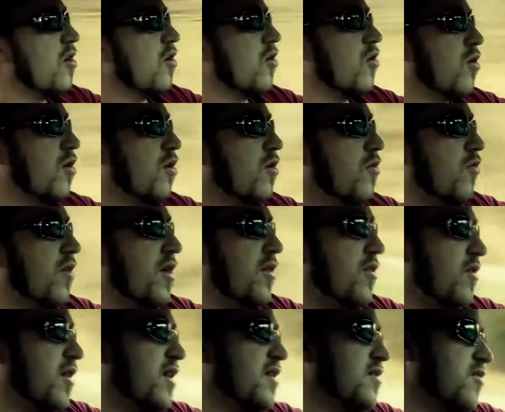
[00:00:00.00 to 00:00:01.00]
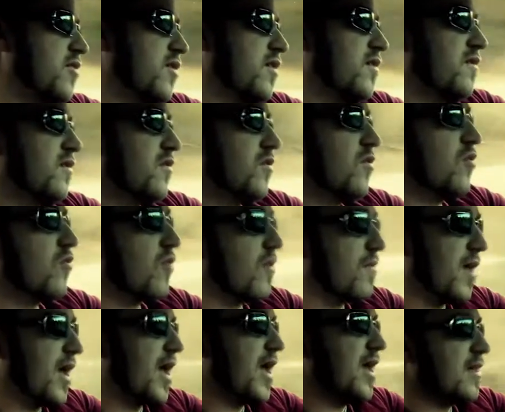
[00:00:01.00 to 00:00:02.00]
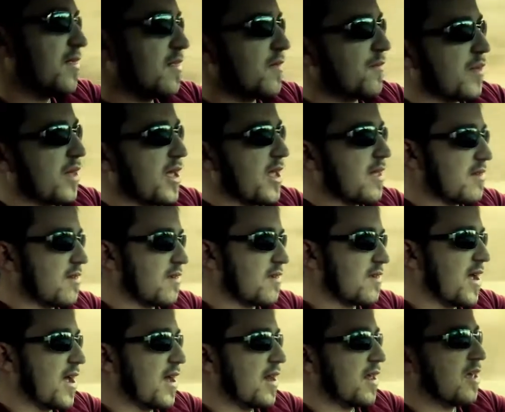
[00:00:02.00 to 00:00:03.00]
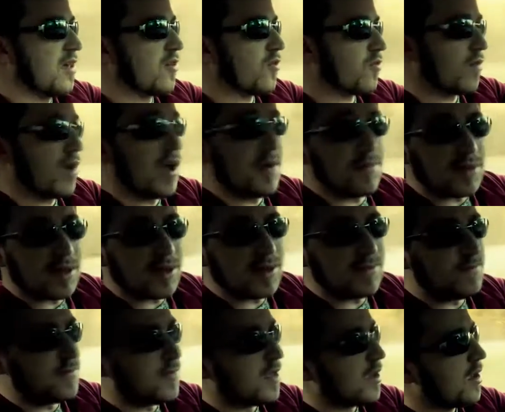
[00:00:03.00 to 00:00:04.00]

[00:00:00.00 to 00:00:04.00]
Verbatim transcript: or whether he's going to remain in the bland society he grew up in.